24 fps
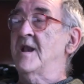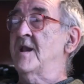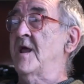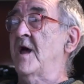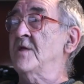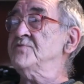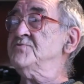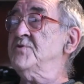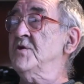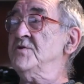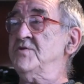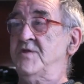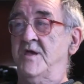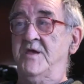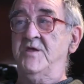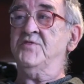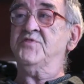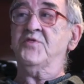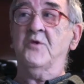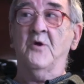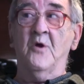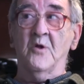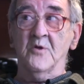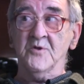And
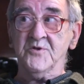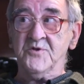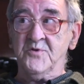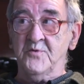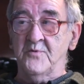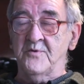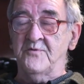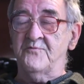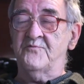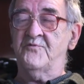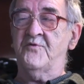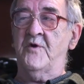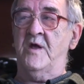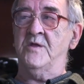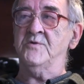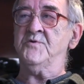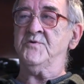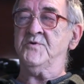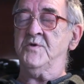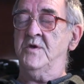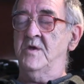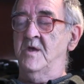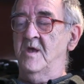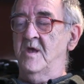underneath, also in
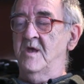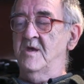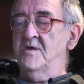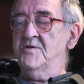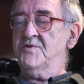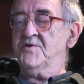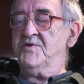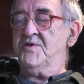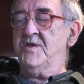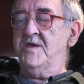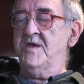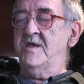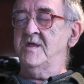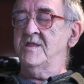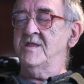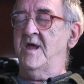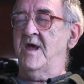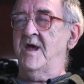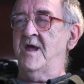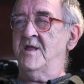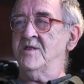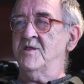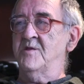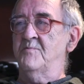French, "Seen
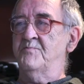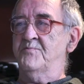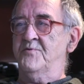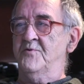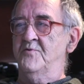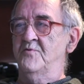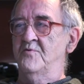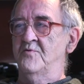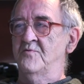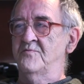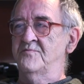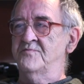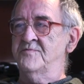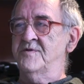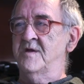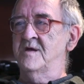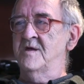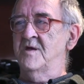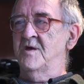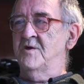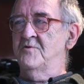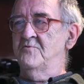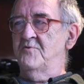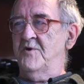and approved,
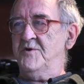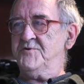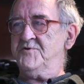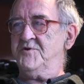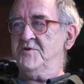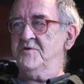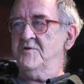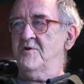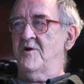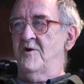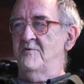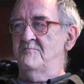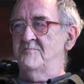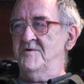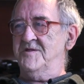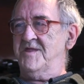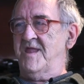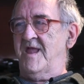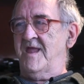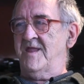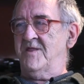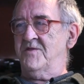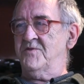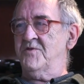Russian
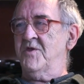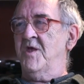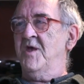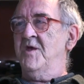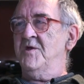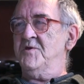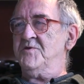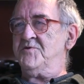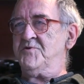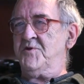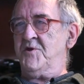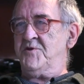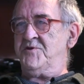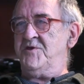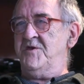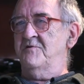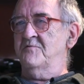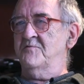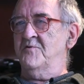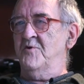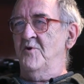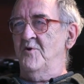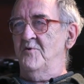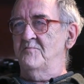Commandant, City
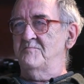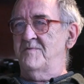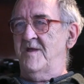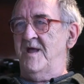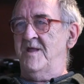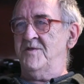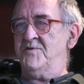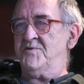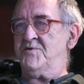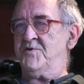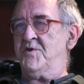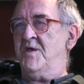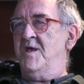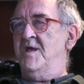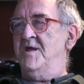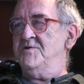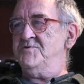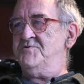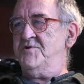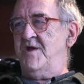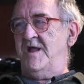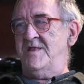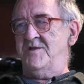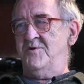of Koblenz,
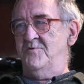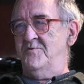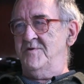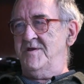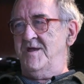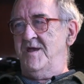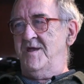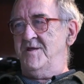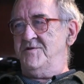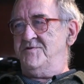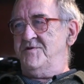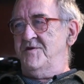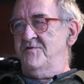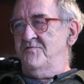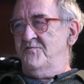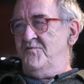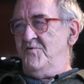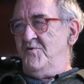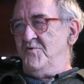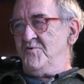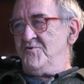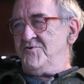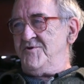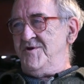January
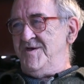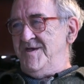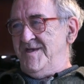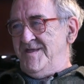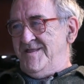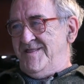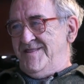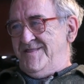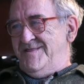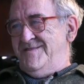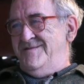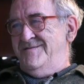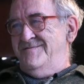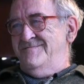1814.